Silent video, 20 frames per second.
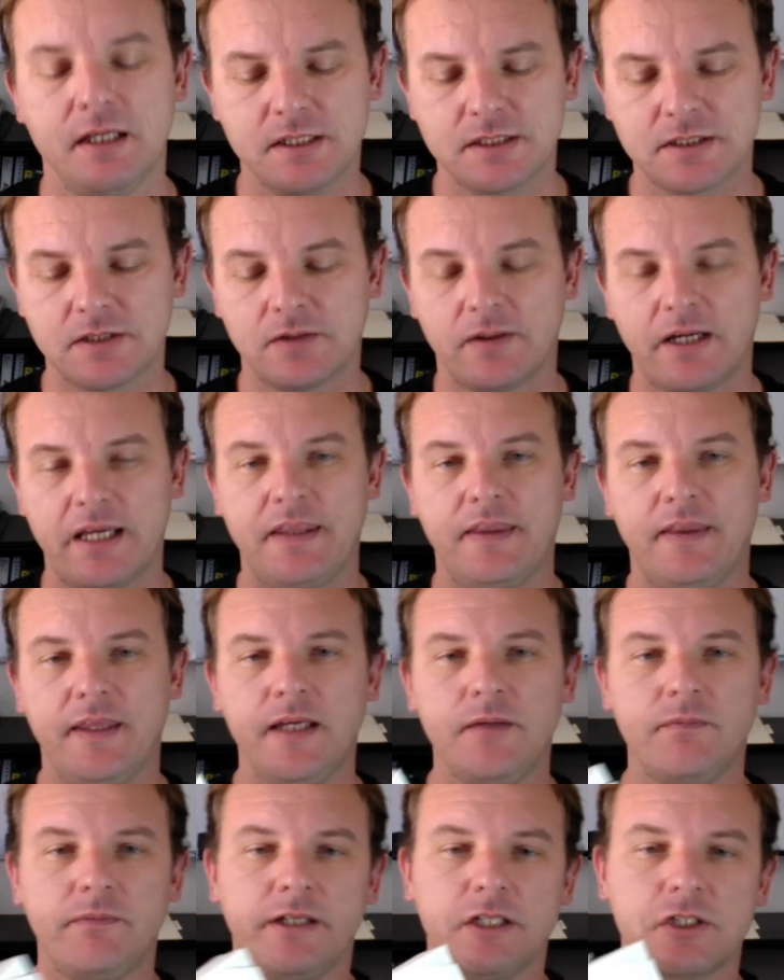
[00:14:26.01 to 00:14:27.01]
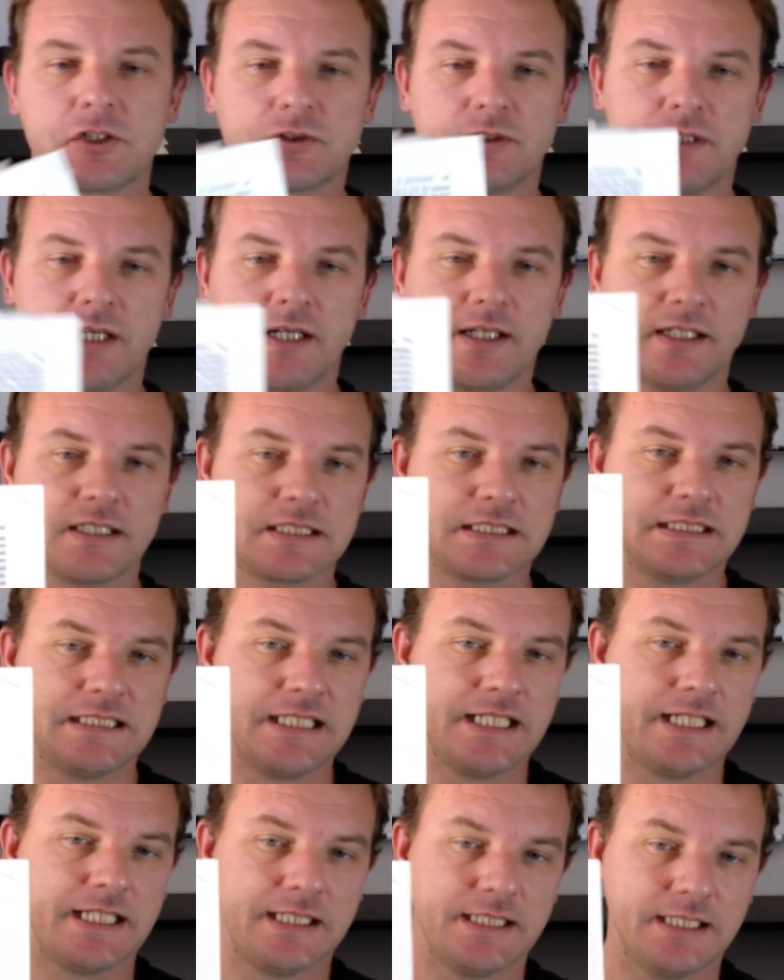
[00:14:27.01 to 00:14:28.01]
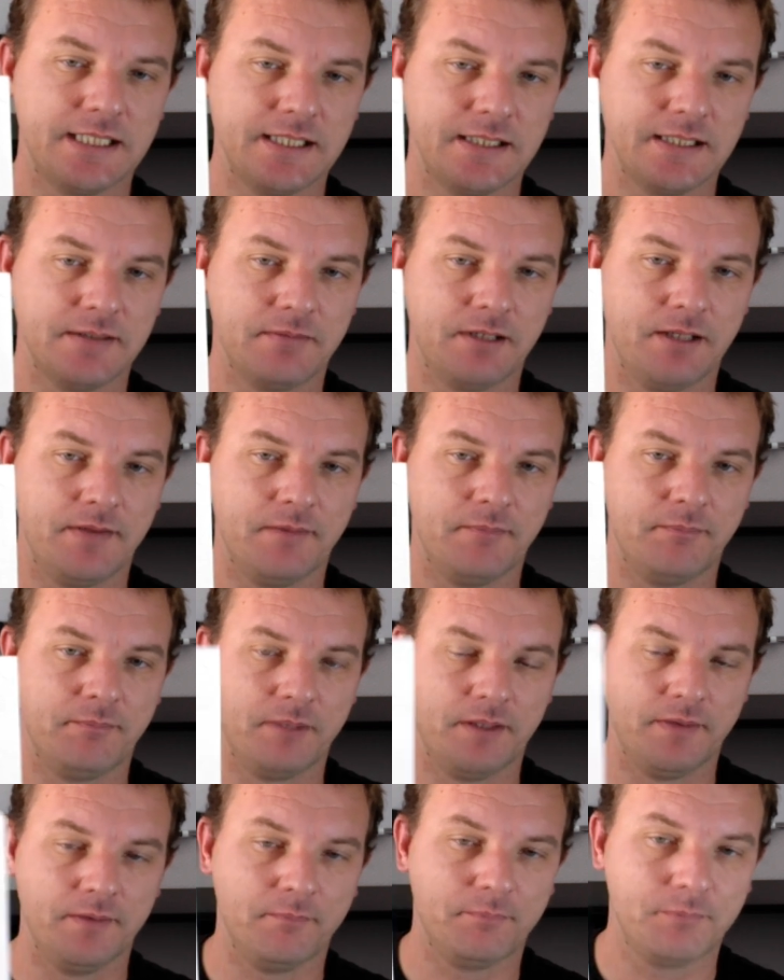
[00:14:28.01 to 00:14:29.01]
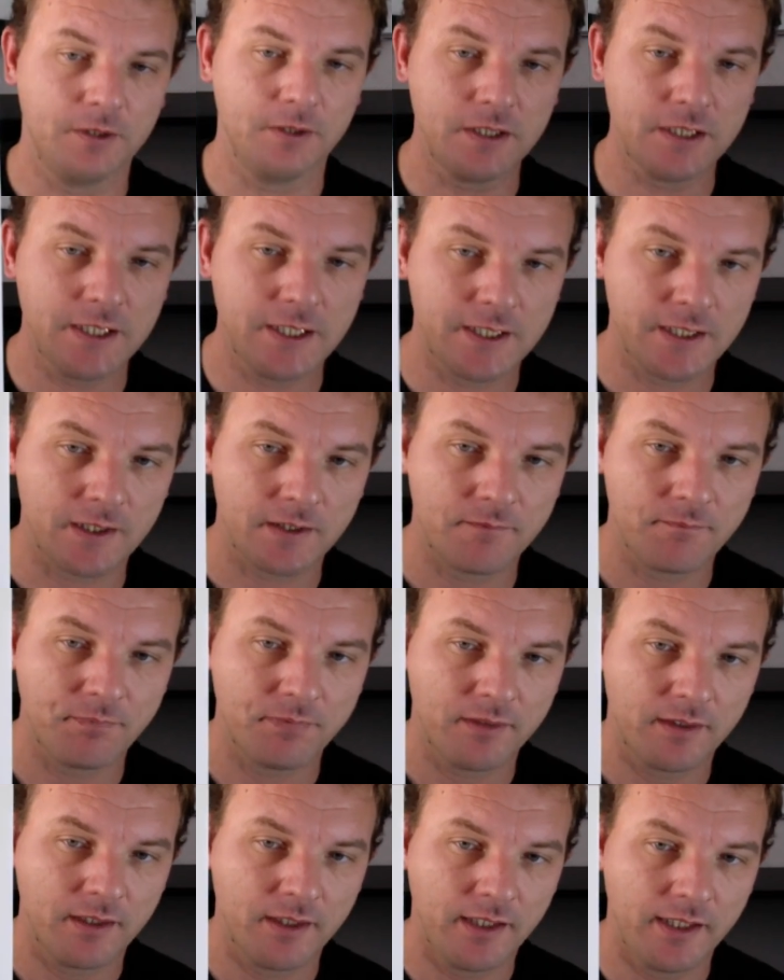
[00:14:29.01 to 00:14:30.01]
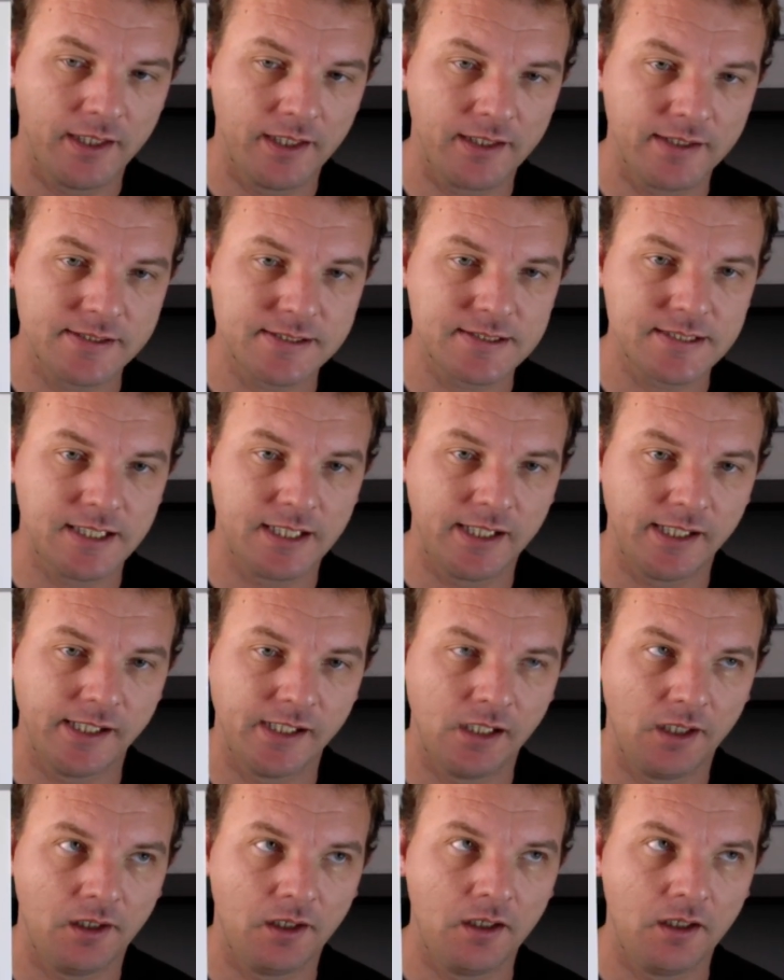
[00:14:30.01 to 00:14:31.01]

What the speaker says: So I think what he's trying to say in the book here is that